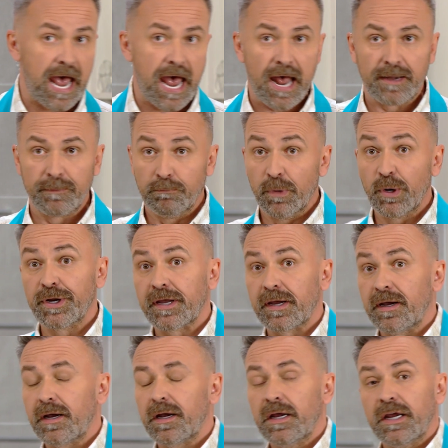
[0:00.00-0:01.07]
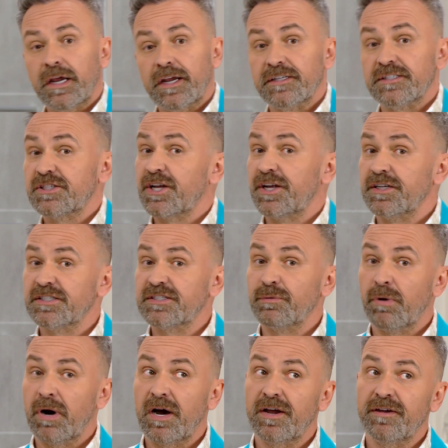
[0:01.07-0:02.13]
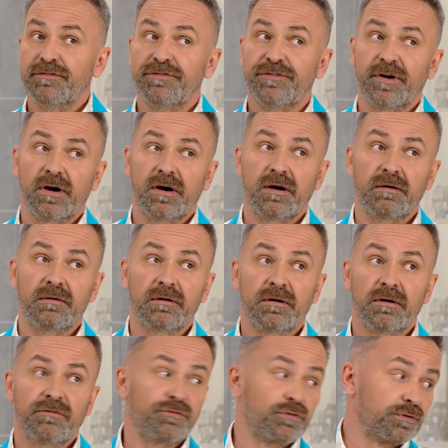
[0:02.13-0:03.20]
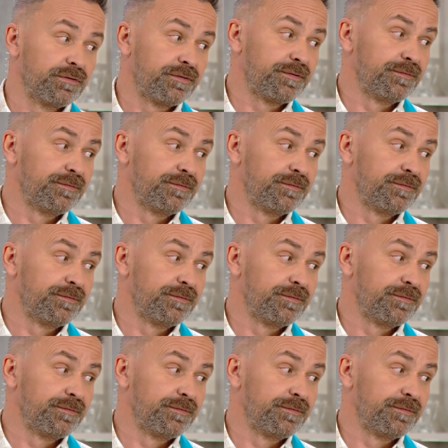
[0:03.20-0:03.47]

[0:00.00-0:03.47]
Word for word: and Monica is his wife, uh, fourth